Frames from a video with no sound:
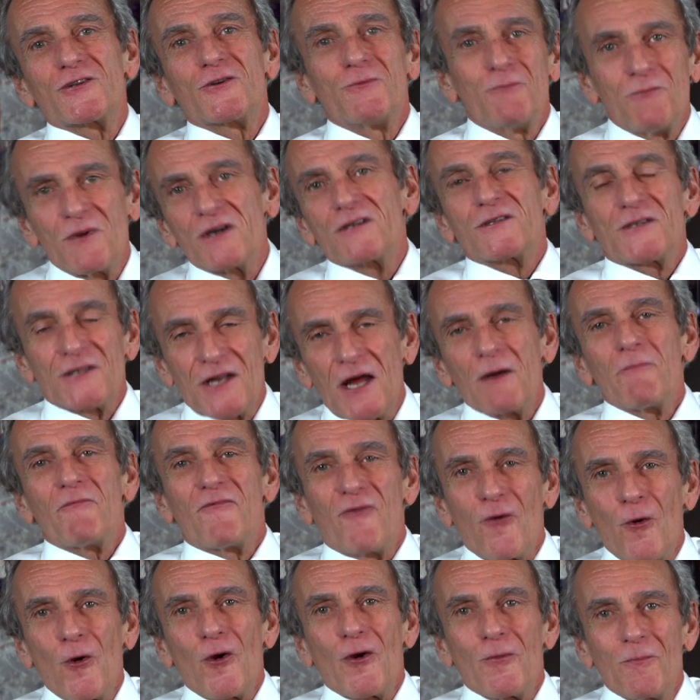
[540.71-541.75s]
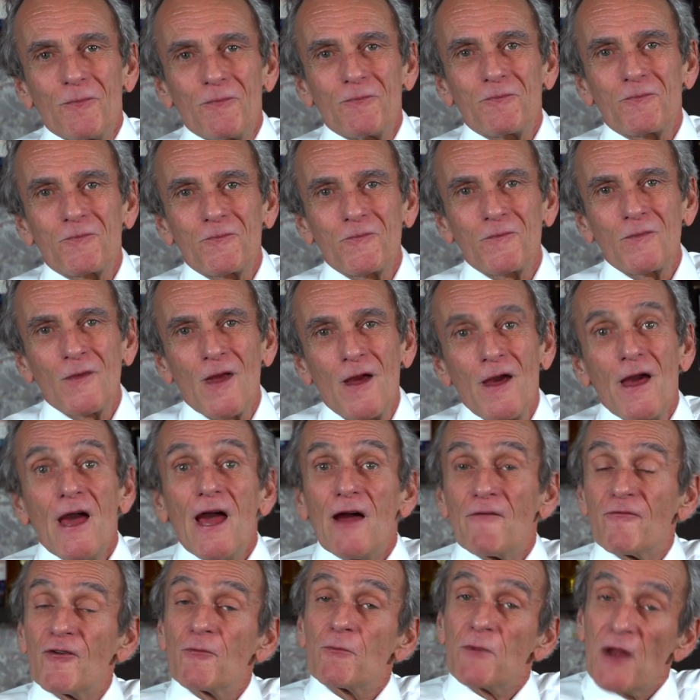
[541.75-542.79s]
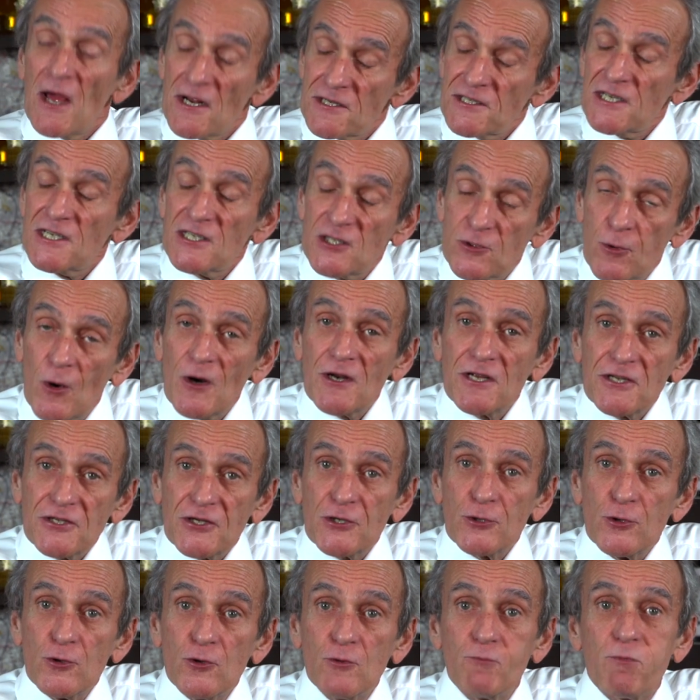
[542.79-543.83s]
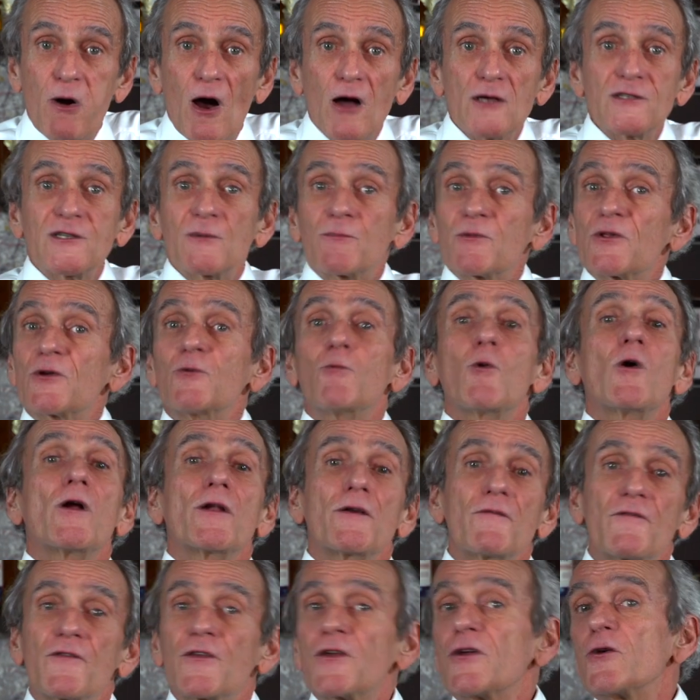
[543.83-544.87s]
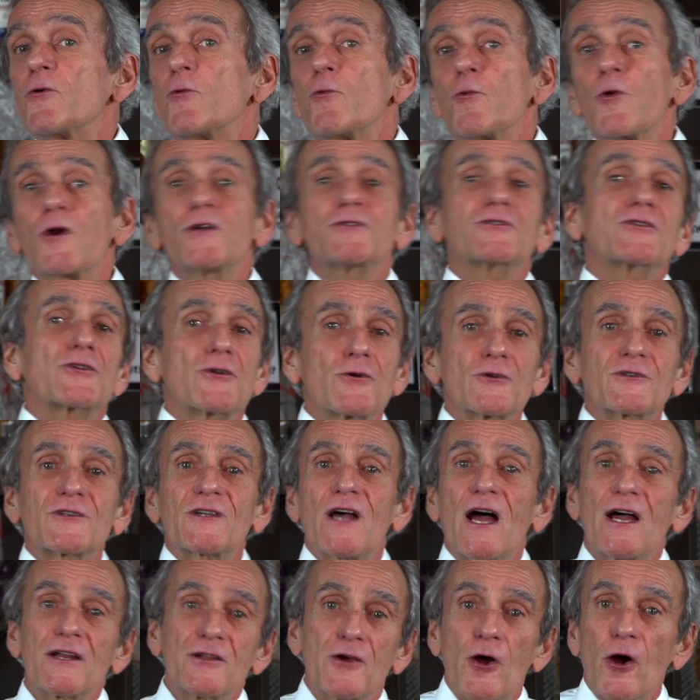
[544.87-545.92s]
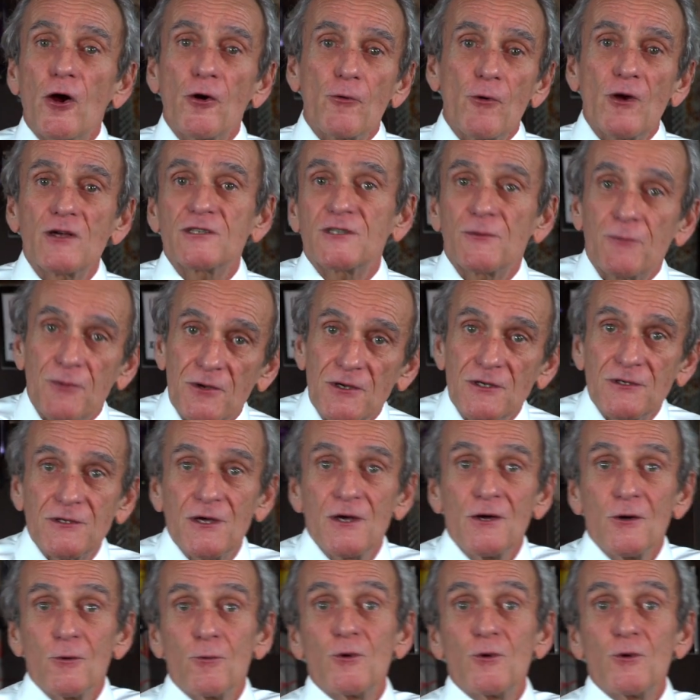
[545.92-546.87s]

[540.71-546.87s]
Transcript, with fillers: to mix it up for him. And from 1922, possibly one of the original sidecar recipes,